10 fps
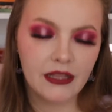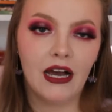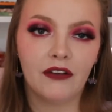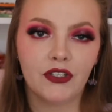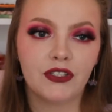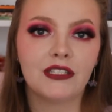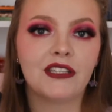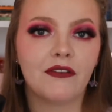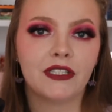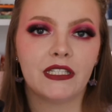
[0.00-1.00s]
I've used this
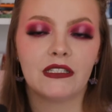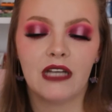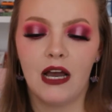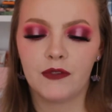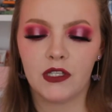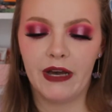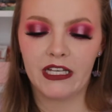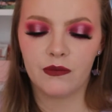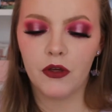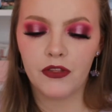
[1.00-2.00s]
17 times in the
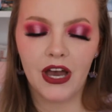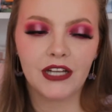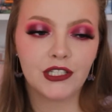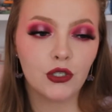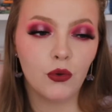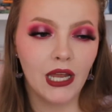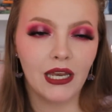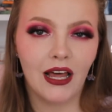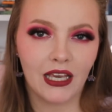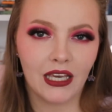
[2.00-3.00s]
past month. I do quite
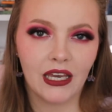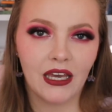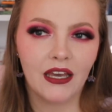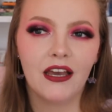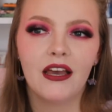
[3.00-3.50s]
like it.